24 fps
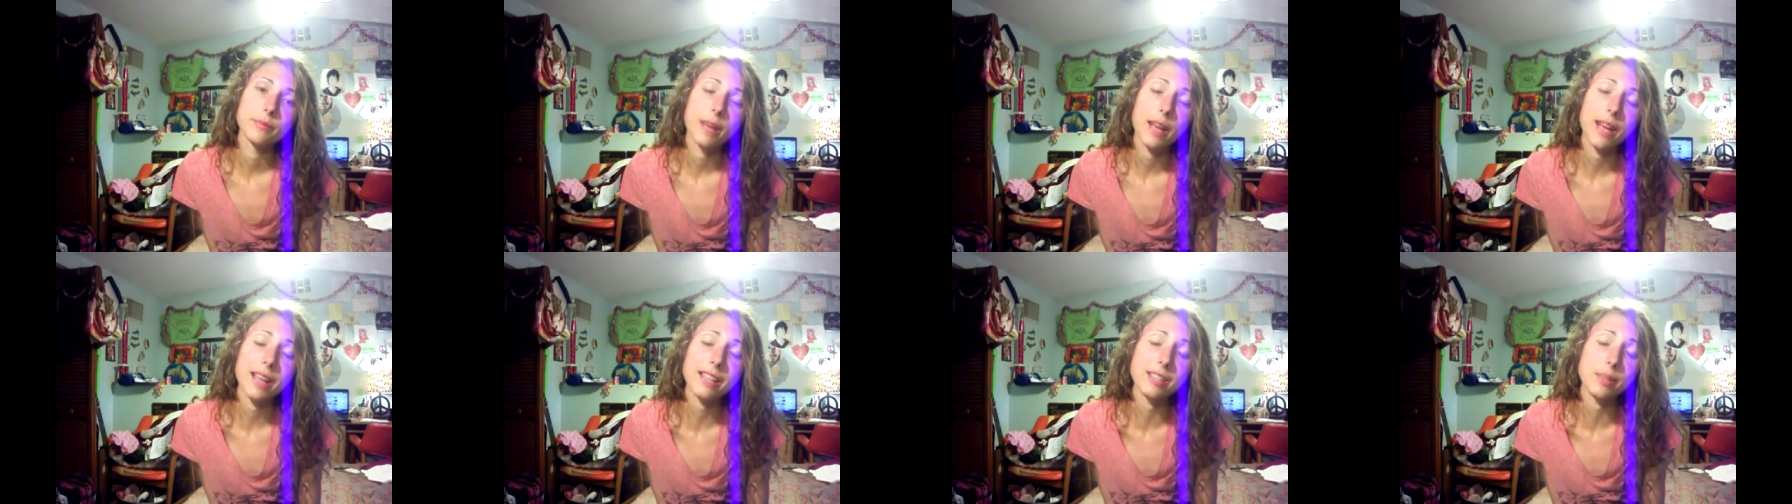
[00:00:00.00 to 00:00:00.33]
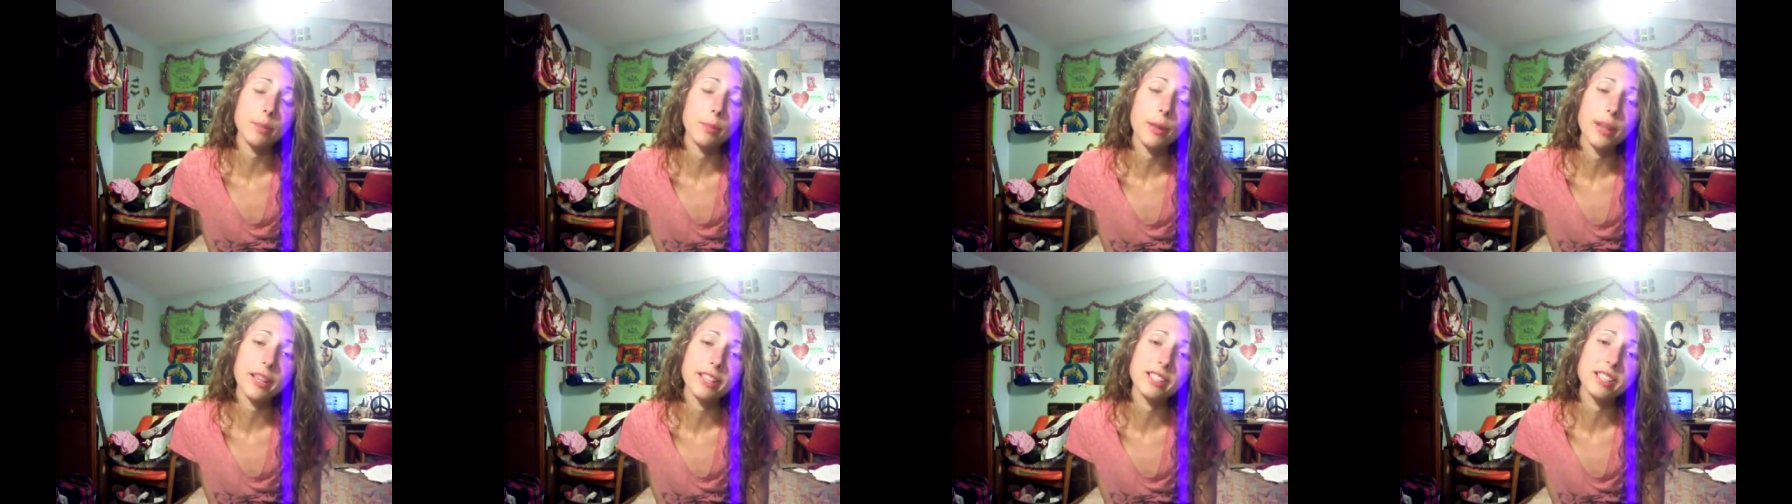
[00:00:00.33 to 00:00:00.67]
It's a
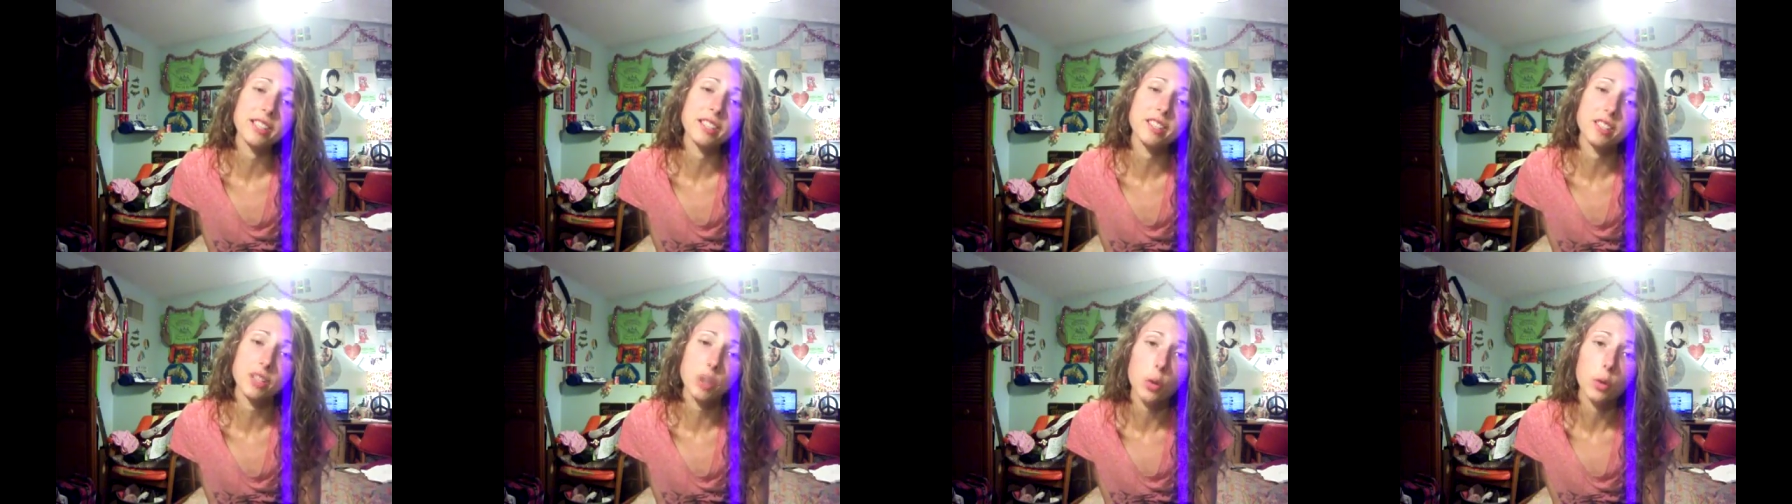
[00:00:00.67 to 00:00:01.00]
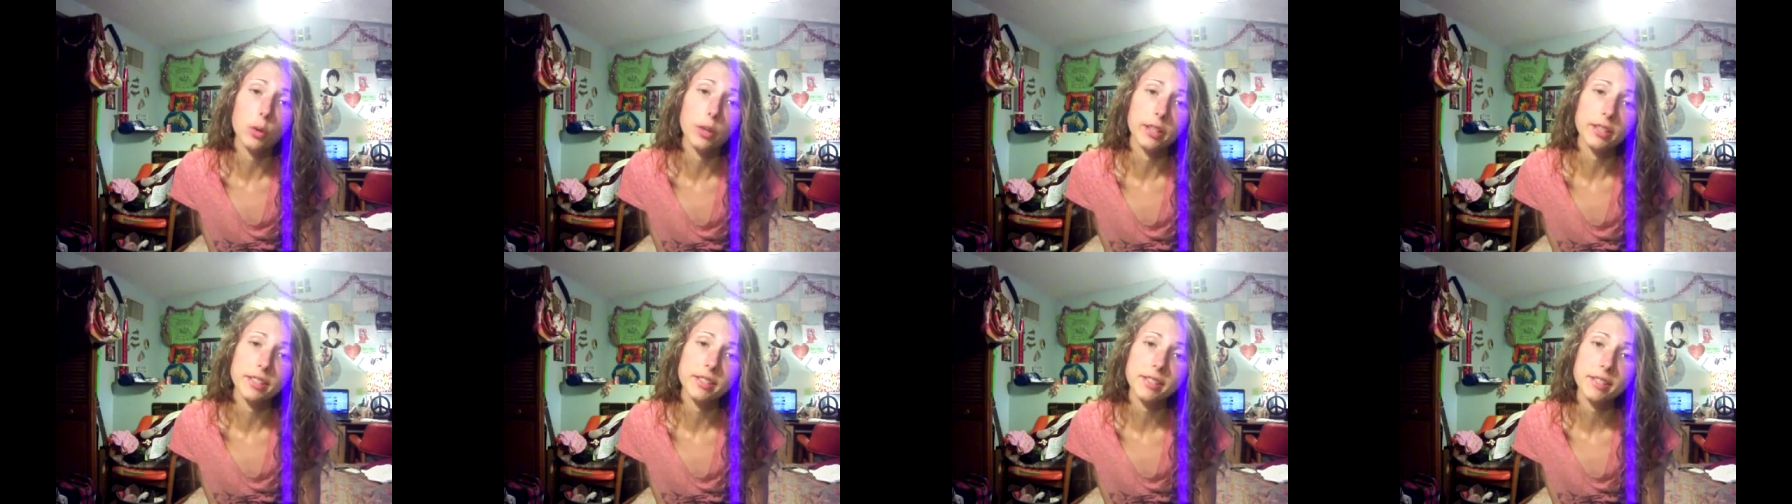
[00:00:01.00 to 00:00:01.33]
place of
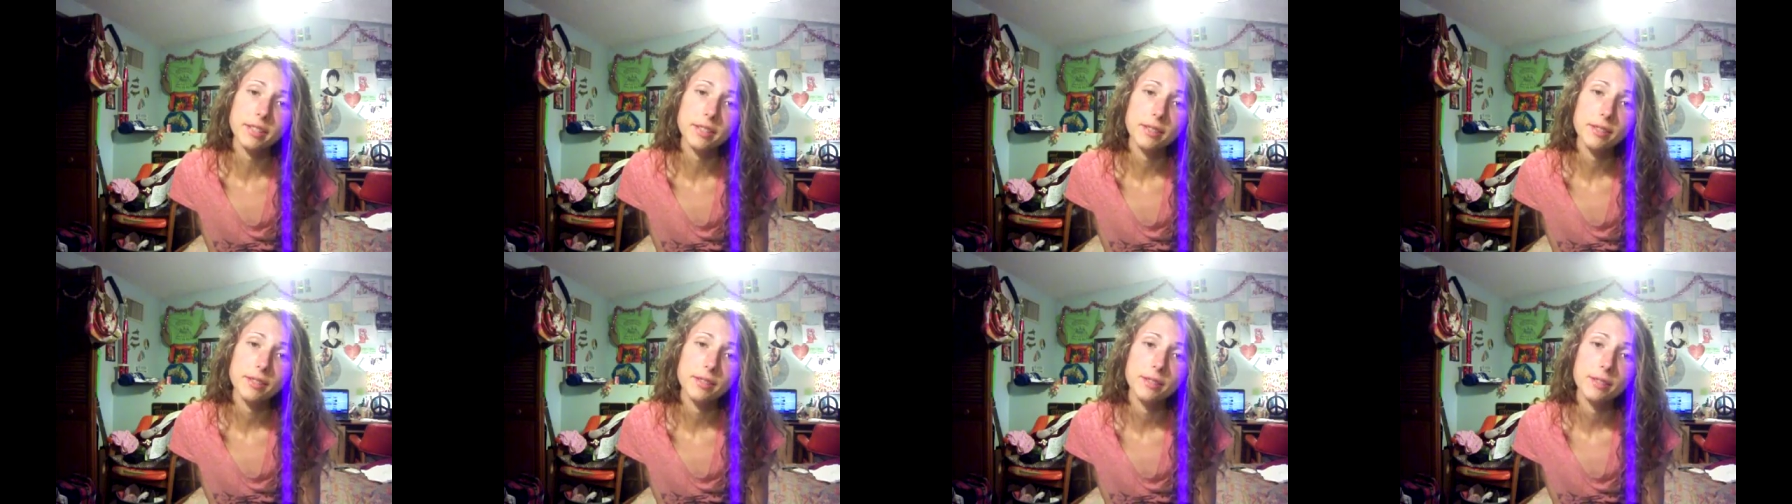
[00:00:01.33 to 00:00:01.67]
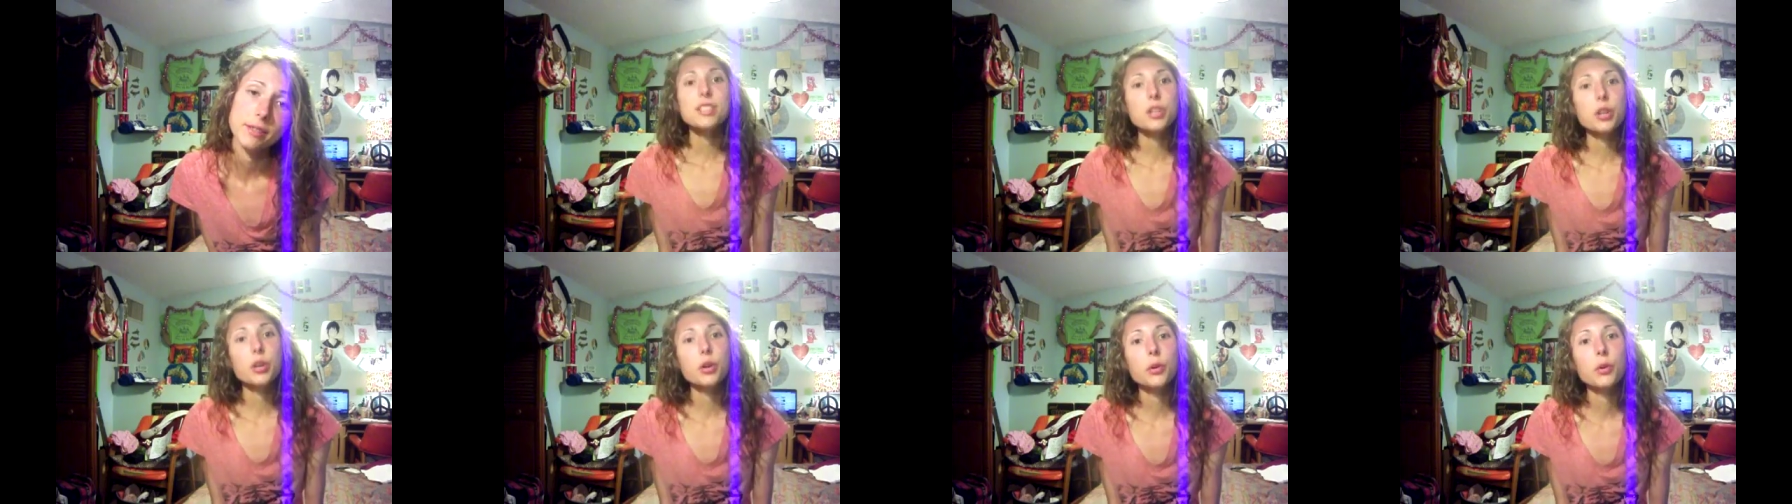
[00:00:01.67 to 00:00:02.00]
solace.
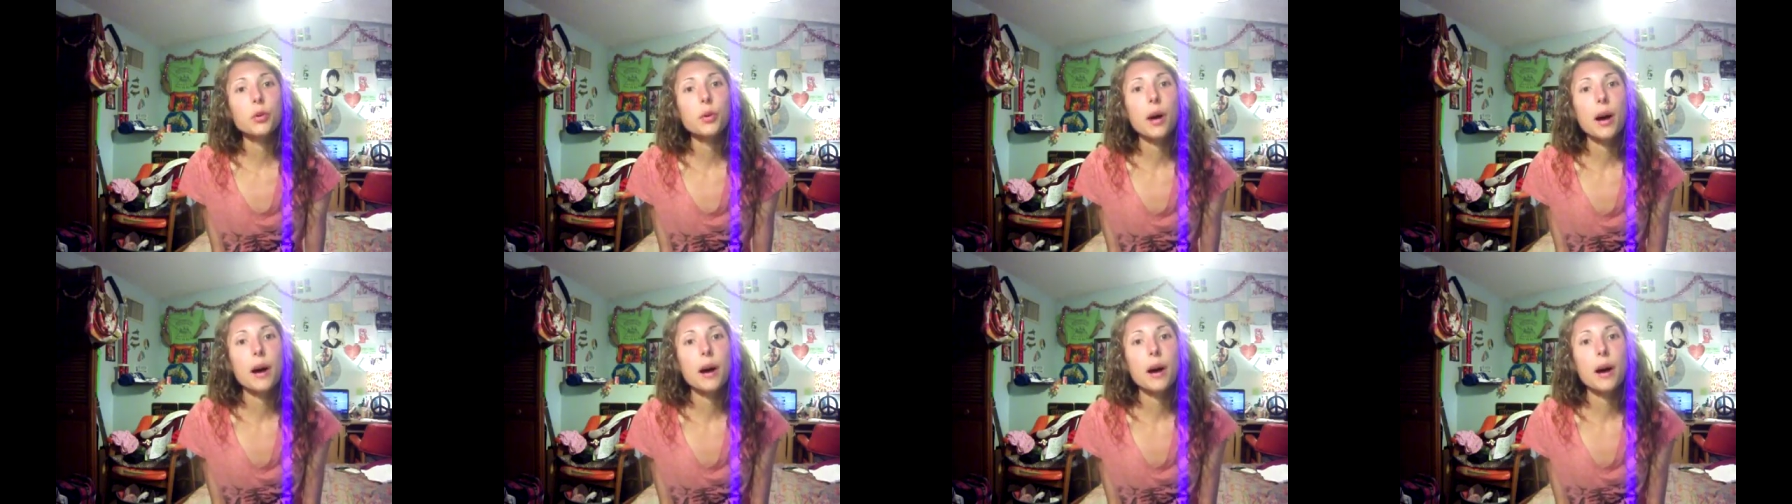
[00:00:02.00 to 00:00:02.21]
So